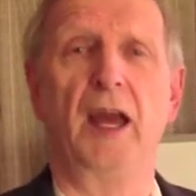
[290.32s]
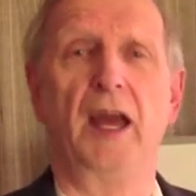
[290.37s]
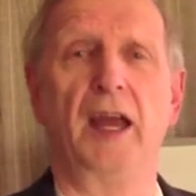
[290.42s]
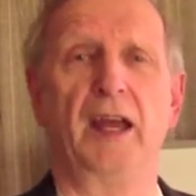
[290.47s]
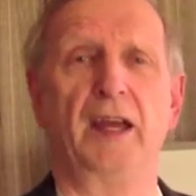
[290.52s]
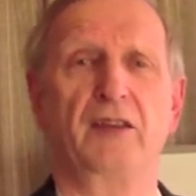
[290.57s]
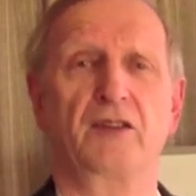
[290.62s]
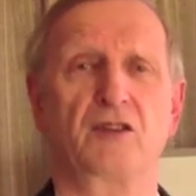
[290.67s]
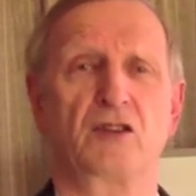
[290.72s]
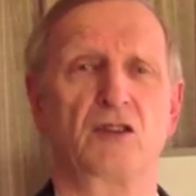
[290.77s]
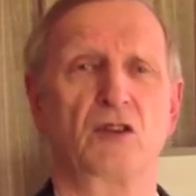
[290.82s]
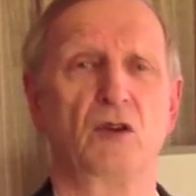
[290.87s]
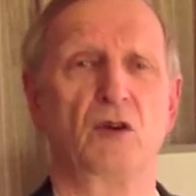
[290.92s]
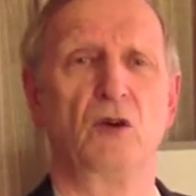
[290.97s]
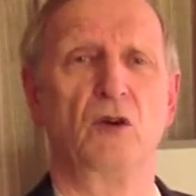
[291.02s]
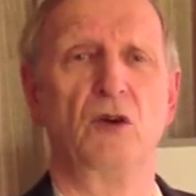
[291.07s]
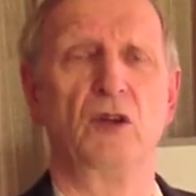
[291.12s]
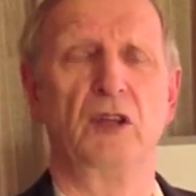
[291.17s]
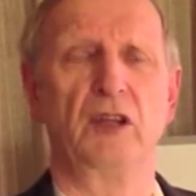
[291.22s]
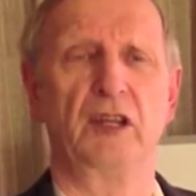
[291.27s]
And
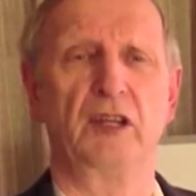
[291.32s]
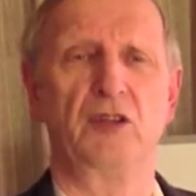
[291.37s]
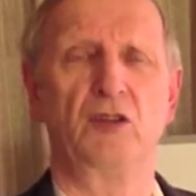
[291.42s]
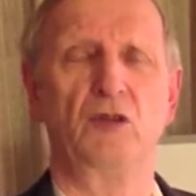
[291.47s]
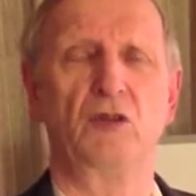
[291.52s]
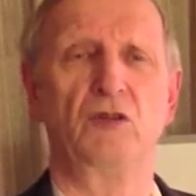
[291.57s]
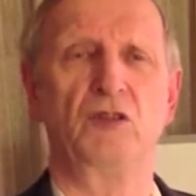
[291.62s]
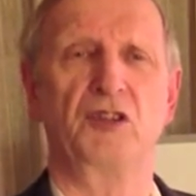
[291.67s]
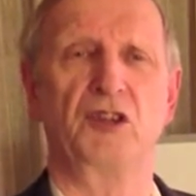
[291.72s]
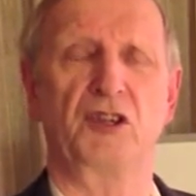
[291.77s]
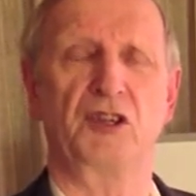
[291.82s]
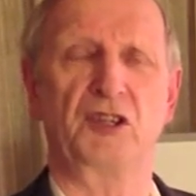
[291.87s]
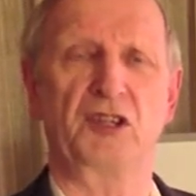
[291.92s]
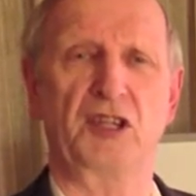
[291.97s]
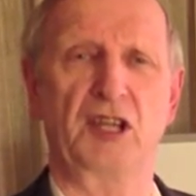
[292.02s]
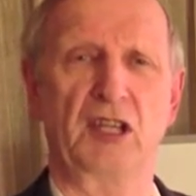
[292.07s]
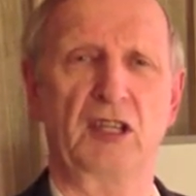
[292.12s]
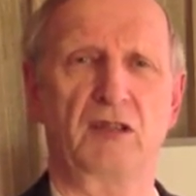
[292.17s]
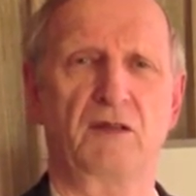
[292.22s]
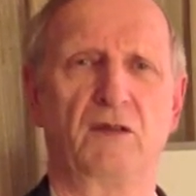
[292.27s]
so that you
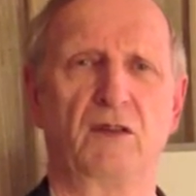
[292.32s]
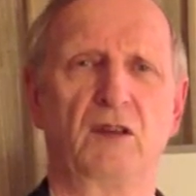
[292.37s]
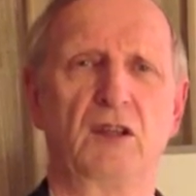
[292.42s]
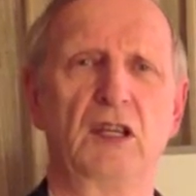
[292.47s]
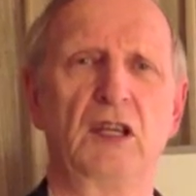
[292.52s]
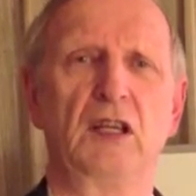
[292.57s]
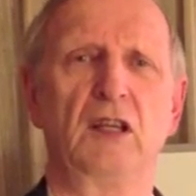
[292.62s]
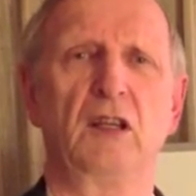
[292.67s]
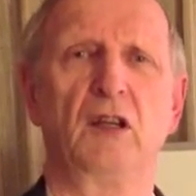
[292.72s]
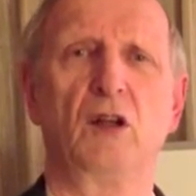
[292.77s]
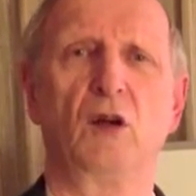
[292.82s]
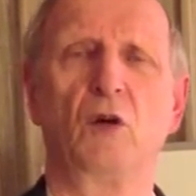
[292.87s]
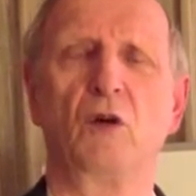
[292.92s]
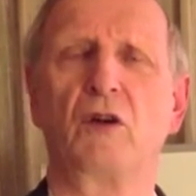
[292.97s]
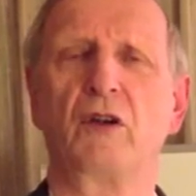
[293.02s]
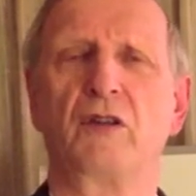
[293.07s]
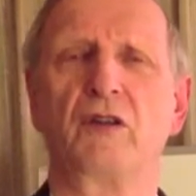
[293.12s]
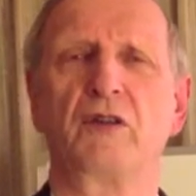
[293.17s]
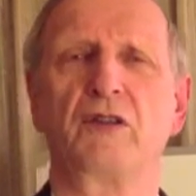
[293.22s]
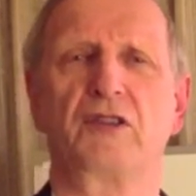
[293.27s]
successfully
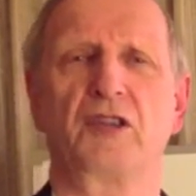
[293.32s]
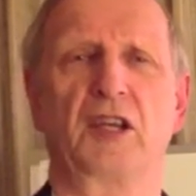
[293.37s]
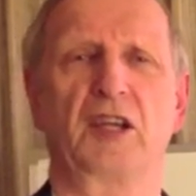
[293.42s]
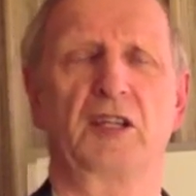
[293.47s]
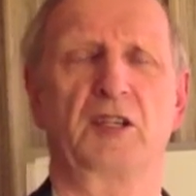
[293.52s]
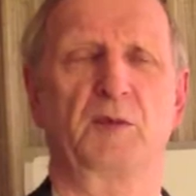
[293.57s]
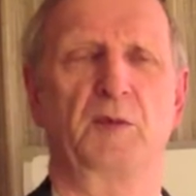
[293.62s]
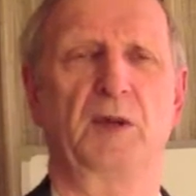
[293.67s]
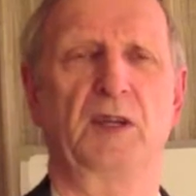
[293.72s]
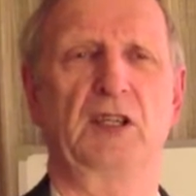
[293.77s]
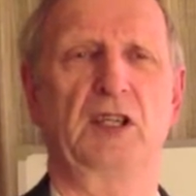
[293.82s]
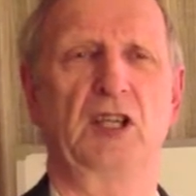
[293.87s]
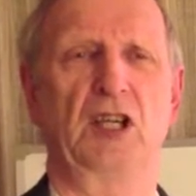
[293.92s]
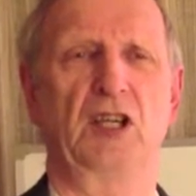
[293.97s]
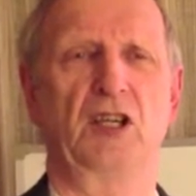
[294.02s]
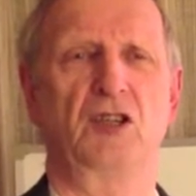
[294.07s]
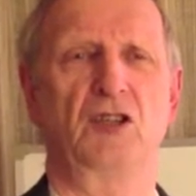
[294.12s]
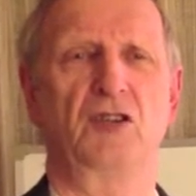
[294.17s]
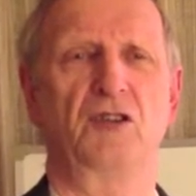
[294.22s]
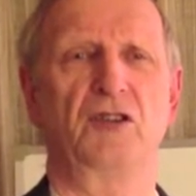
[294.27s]
lower those
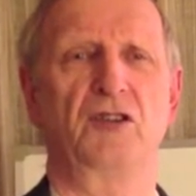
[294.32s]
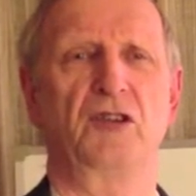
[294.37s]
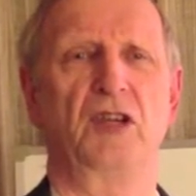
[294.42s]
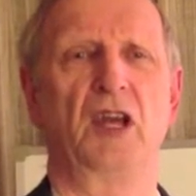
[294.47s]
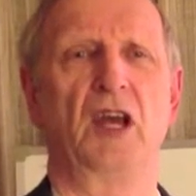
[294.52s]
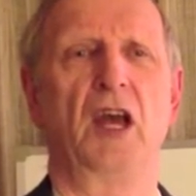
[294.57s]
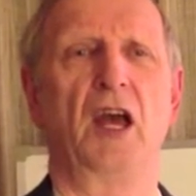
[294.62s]
expectations